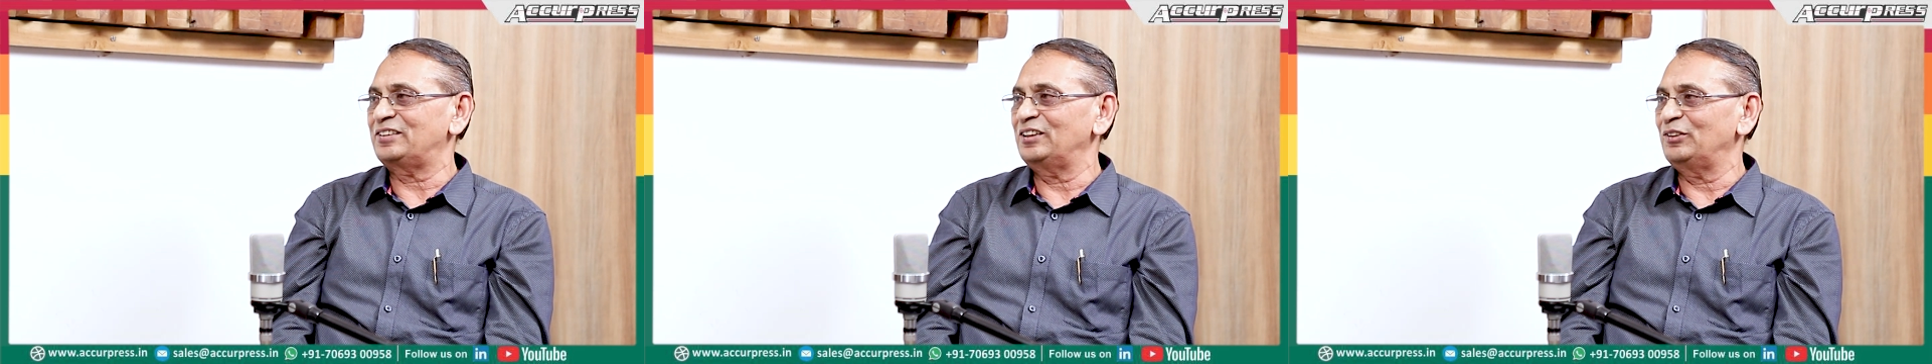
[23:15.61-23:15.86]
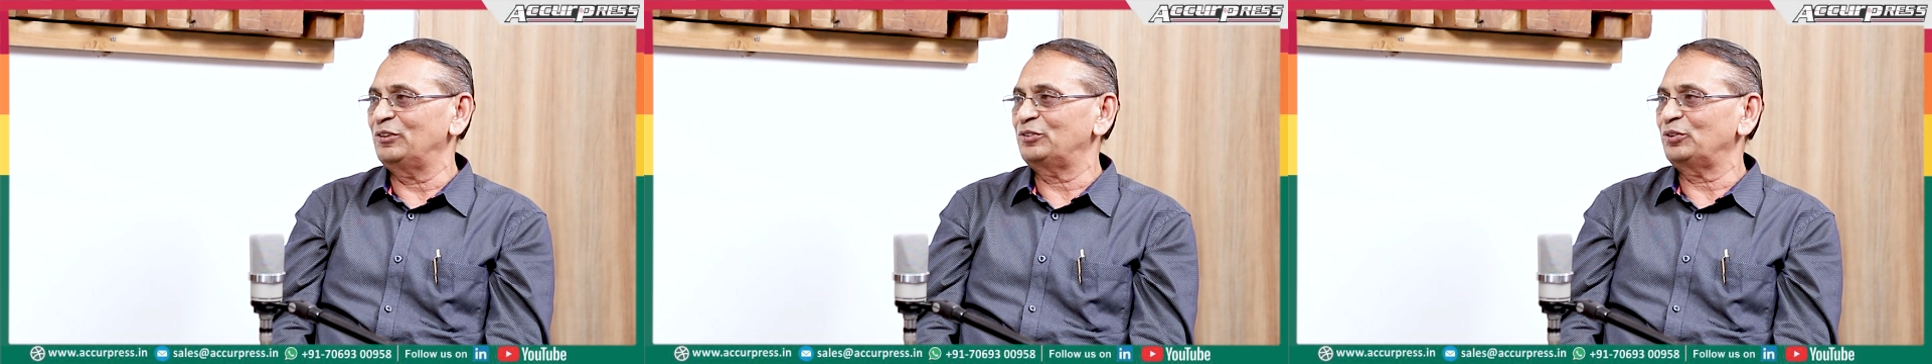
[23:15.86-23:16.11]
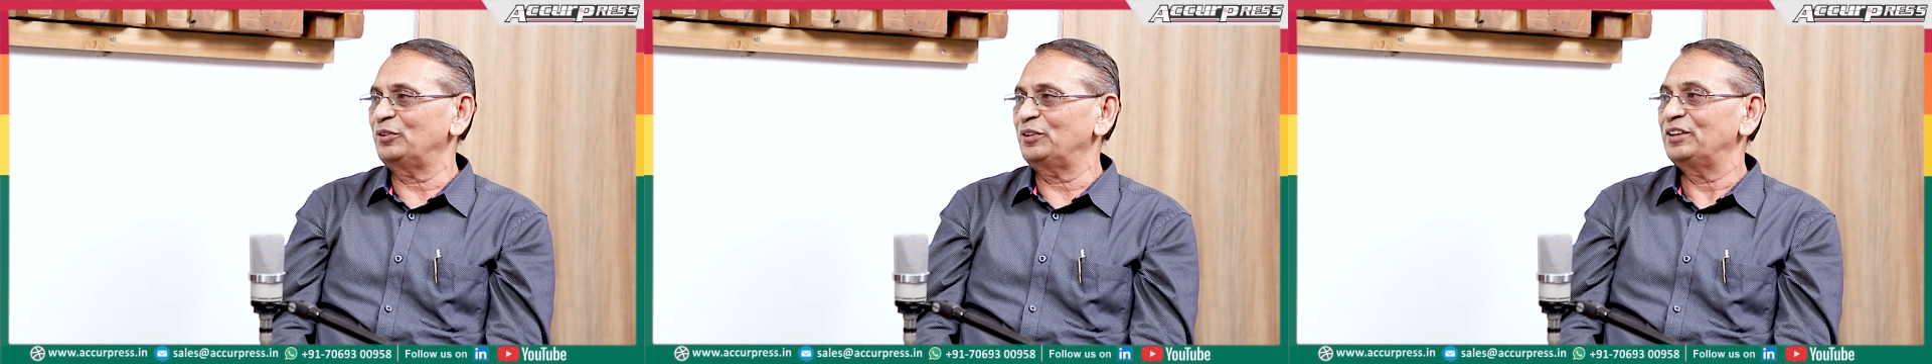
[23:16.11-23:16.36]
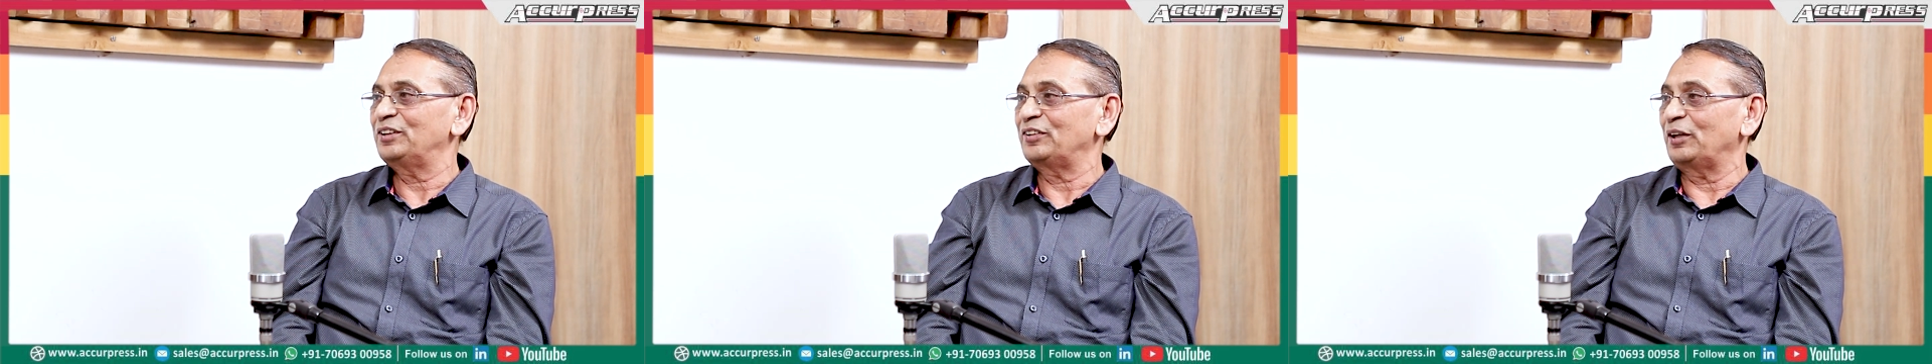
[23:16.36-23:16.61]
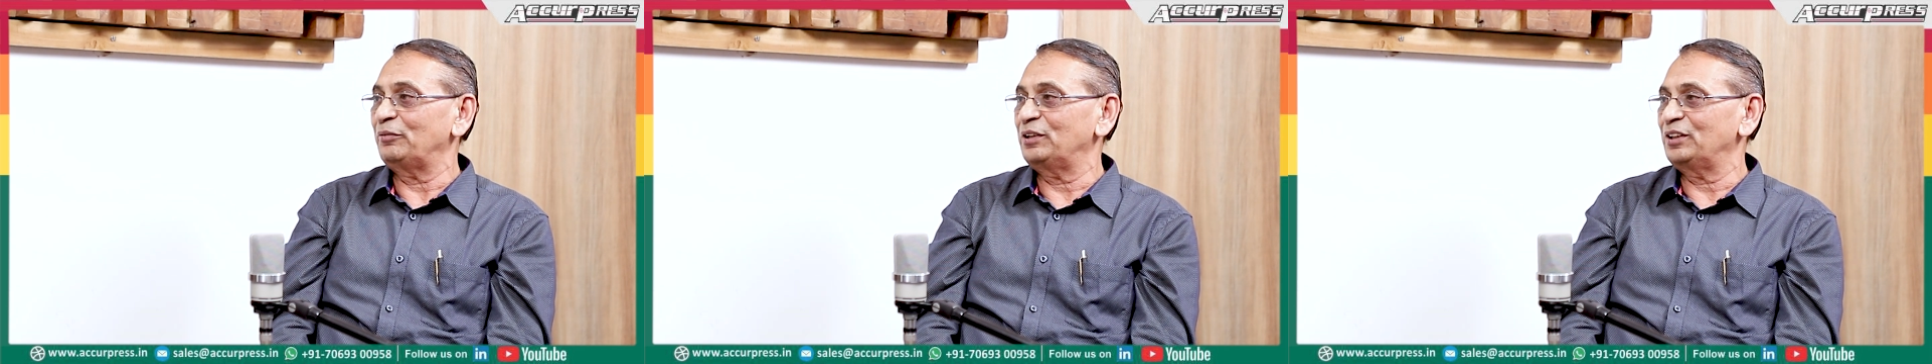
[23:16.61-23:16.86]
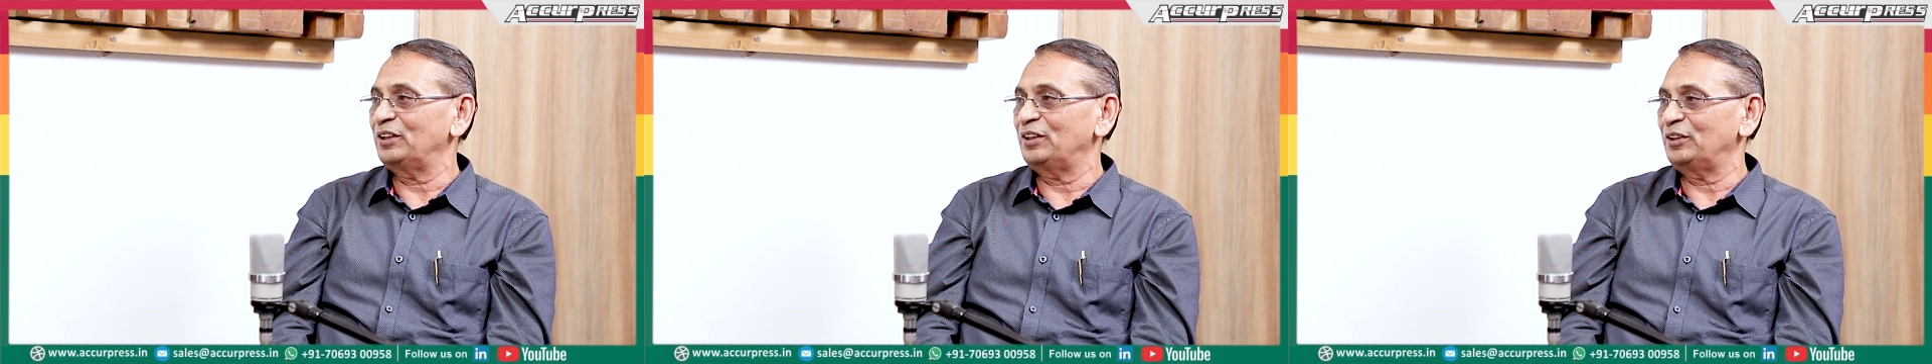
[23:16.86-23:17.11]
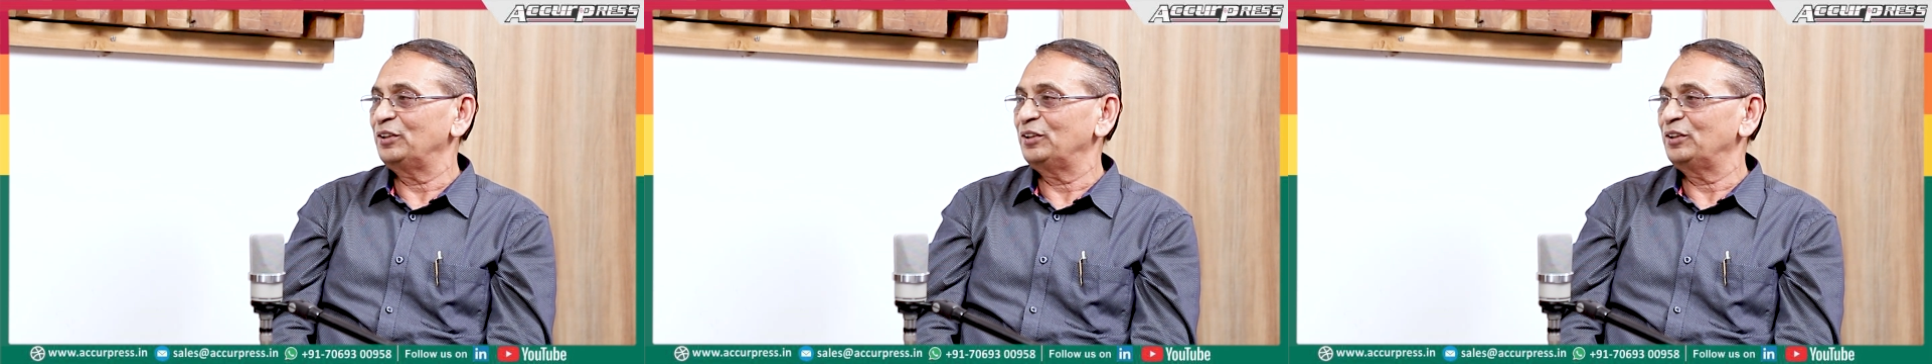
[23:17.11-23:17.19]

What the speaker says: steel also, it's having